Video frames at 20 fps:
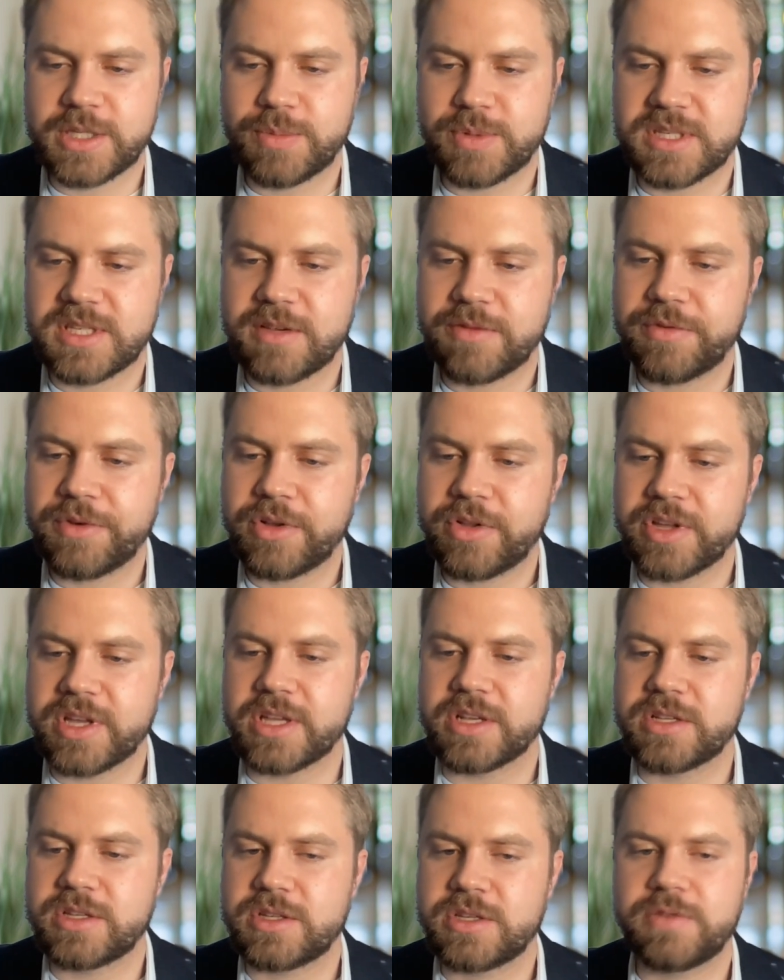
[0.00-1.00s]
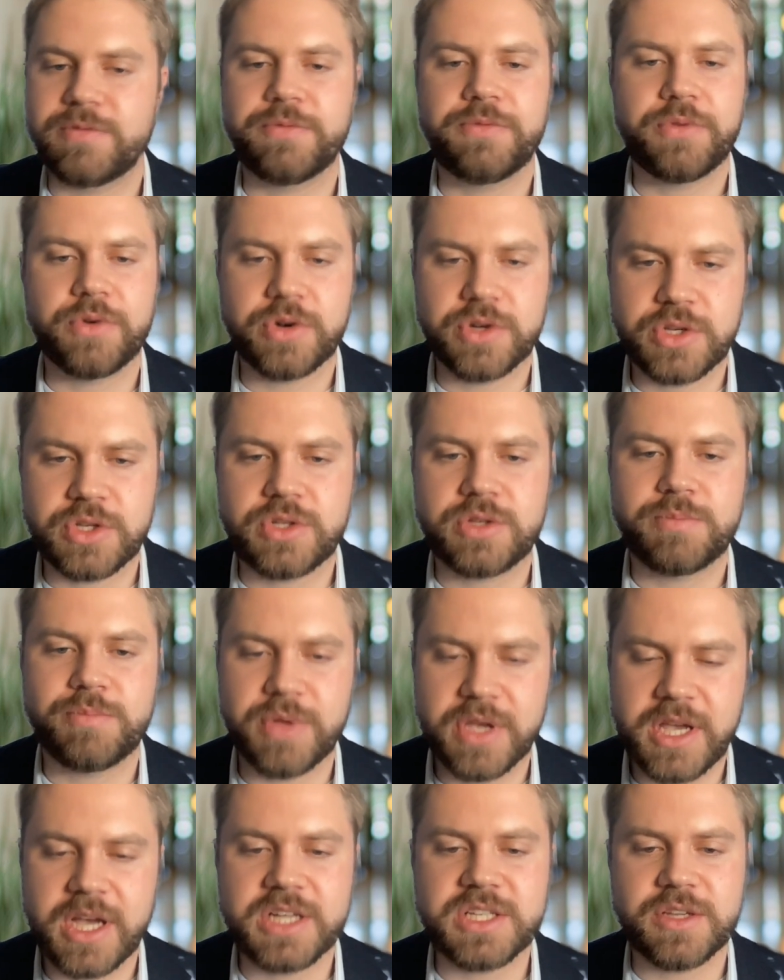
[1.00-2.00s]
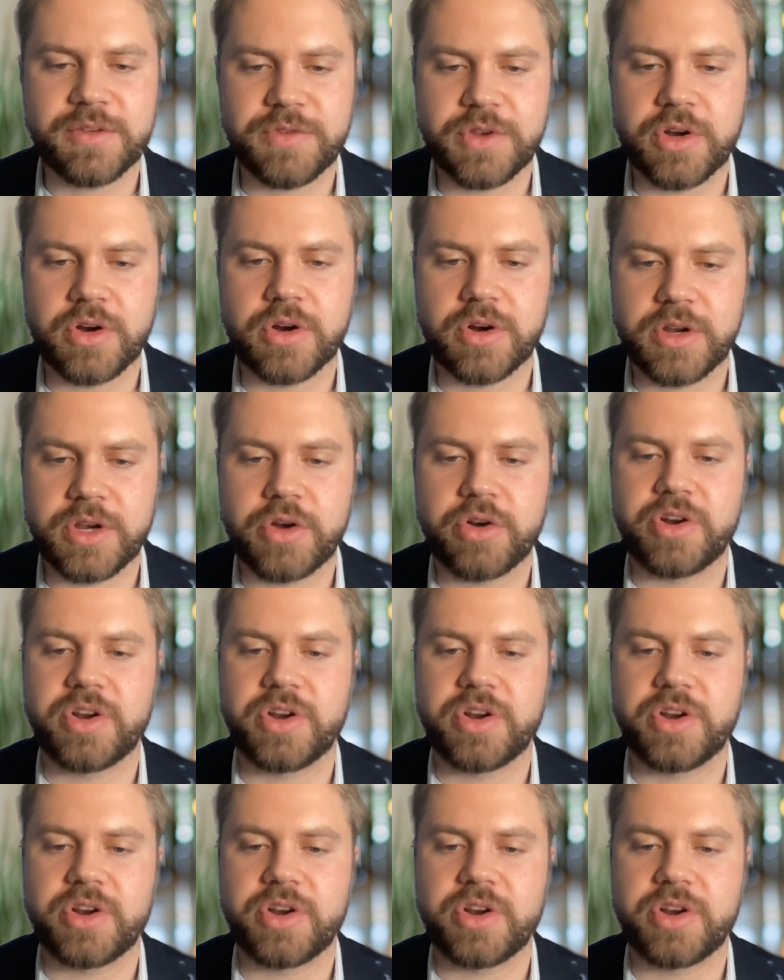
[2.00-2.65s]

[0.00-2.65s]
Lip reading: specifically for because of your